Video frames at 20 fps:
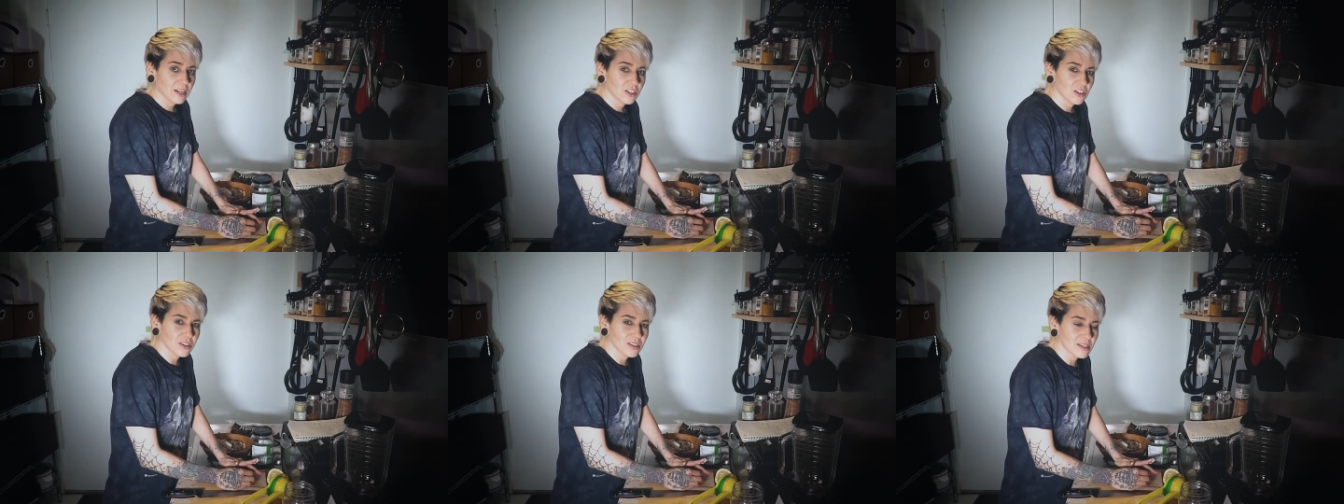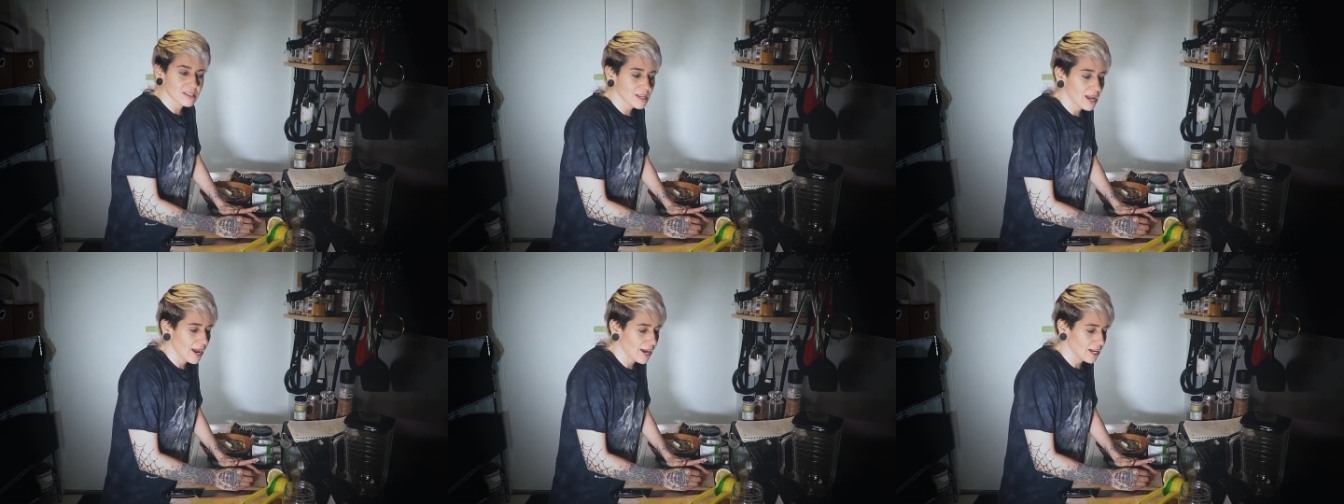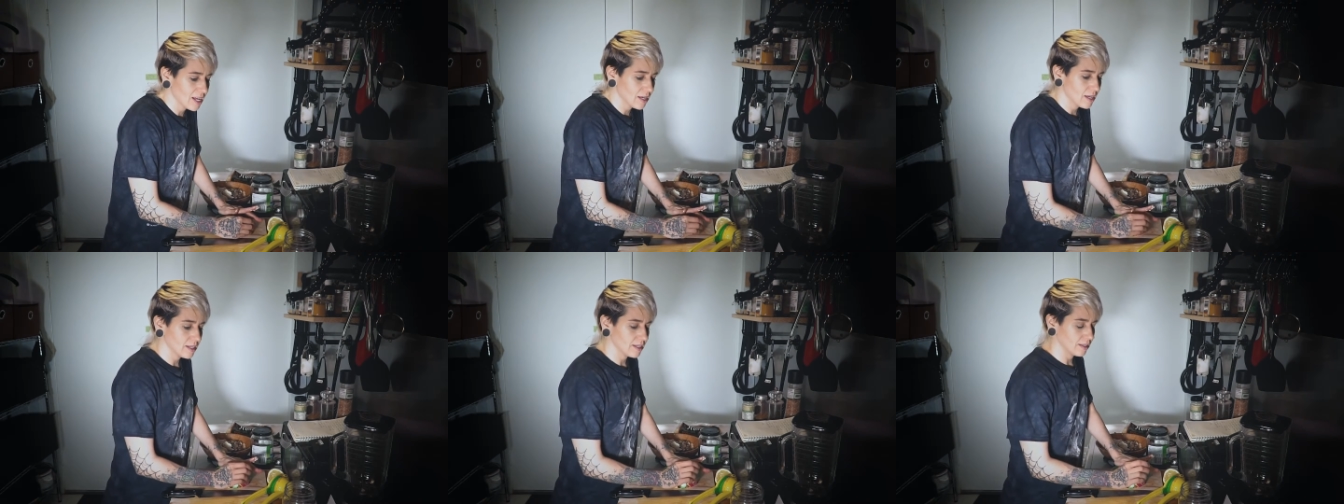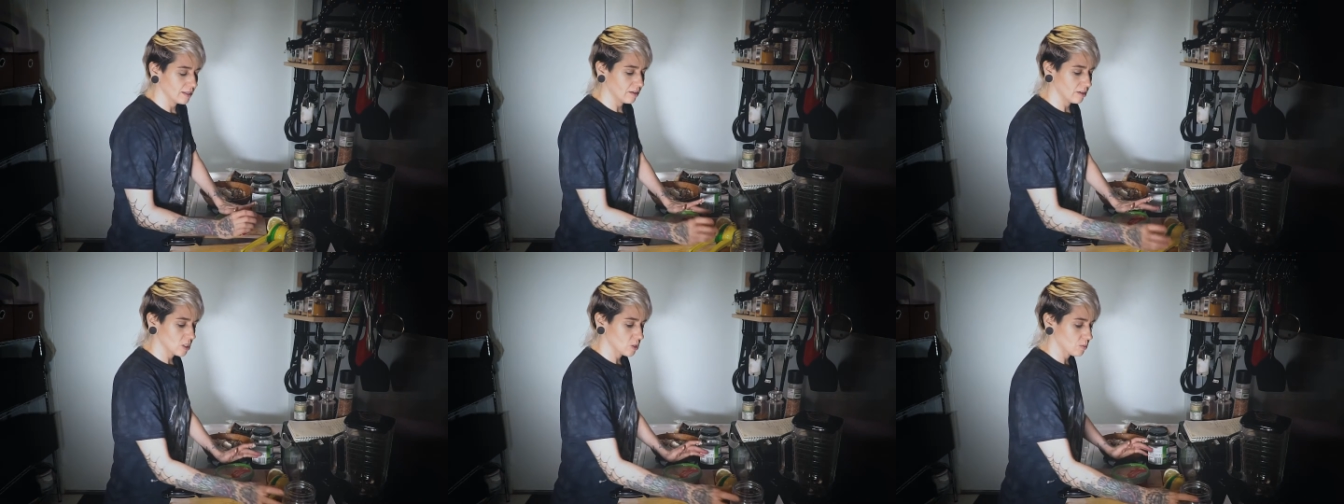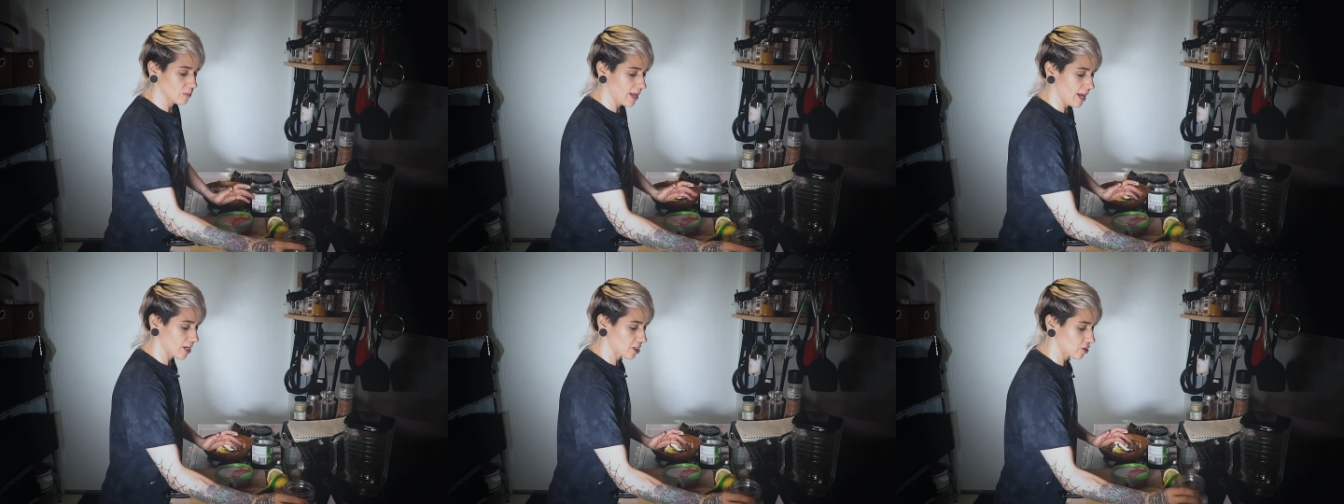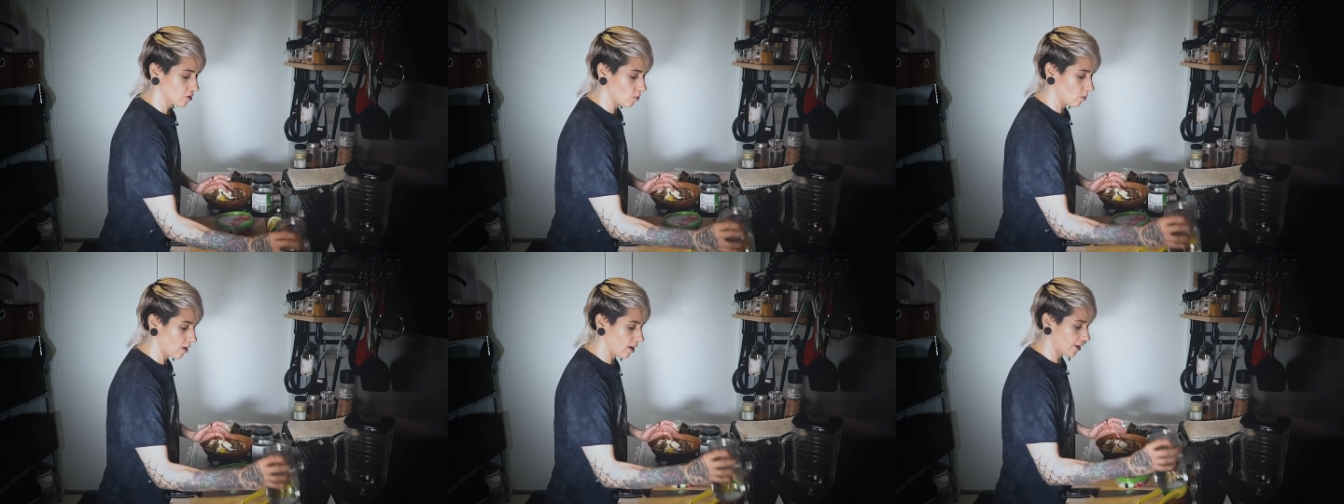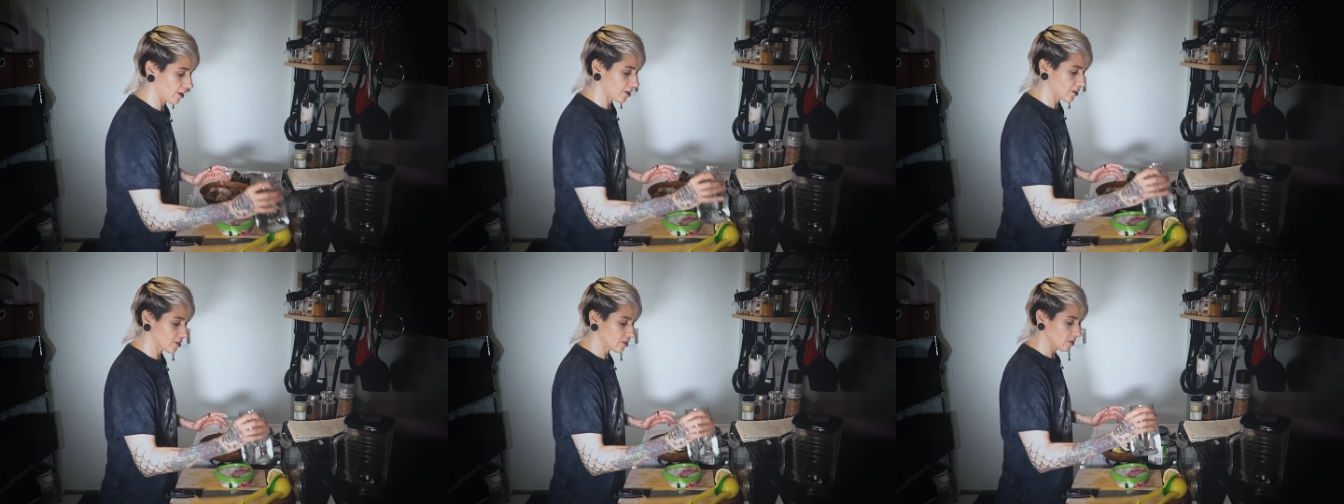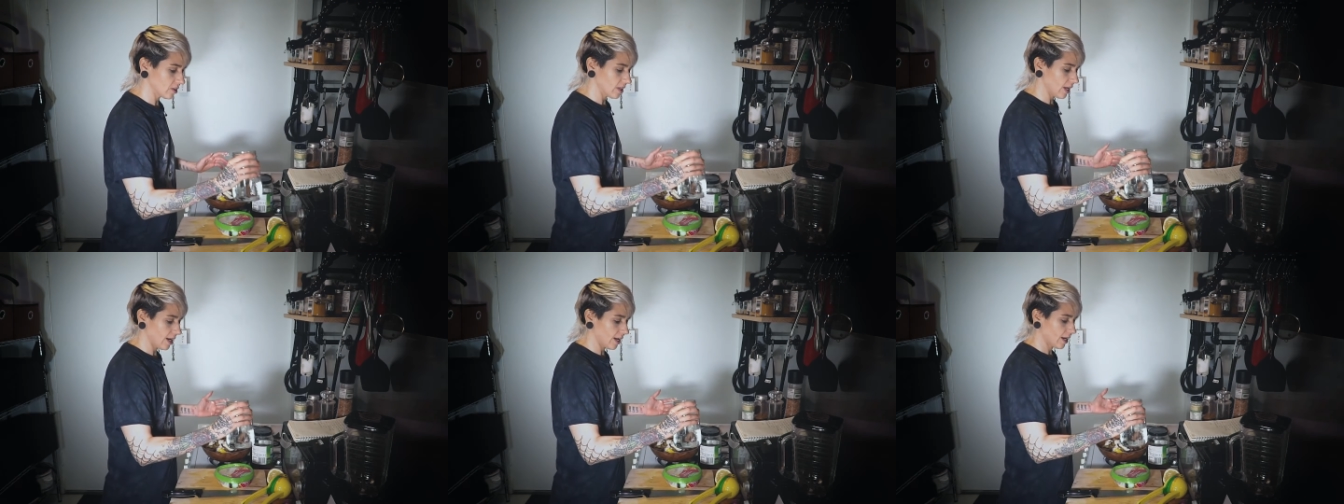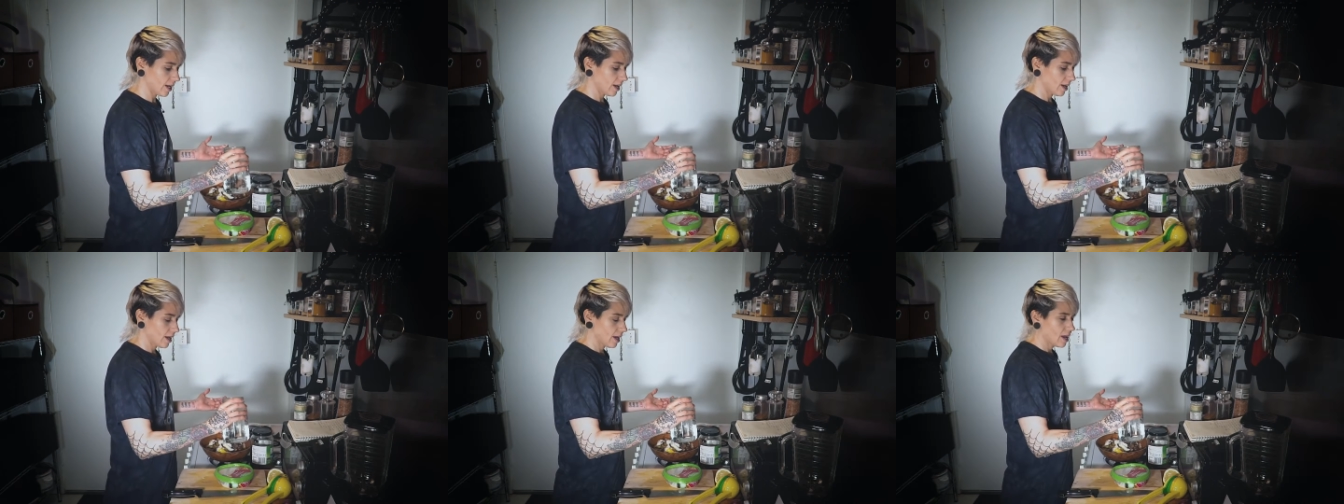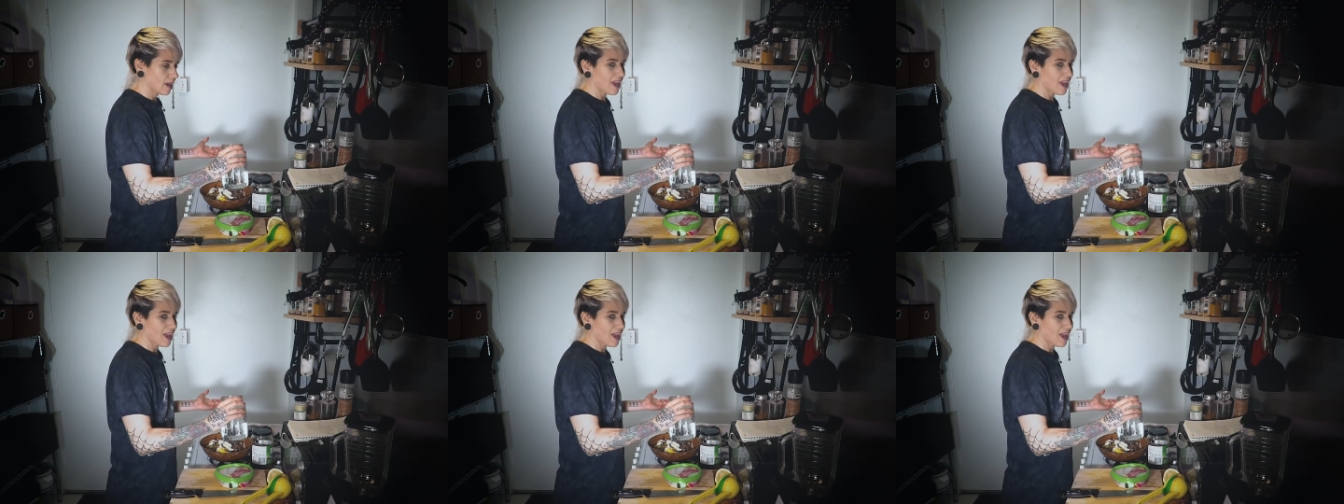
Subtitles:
just a tiny little splash of water, so like